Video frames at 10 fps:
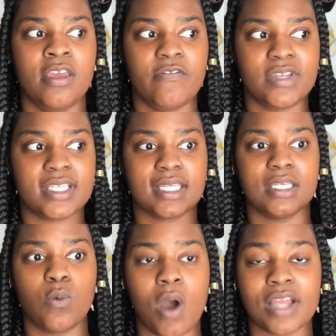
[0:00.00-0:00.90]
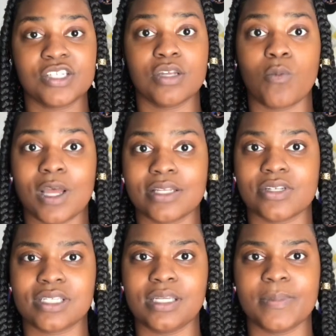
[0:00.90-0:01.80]
physically watch them while they're
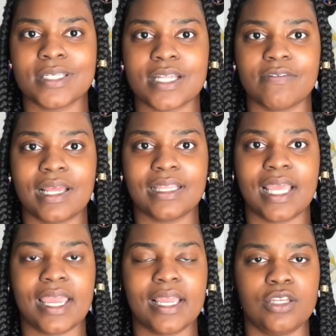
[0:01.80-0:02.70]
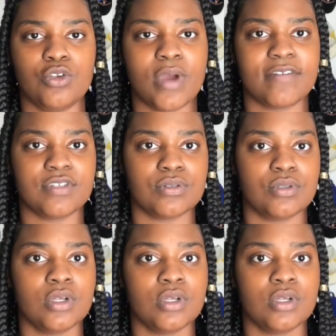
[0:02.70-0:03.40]
sleeping stuff like that and you have to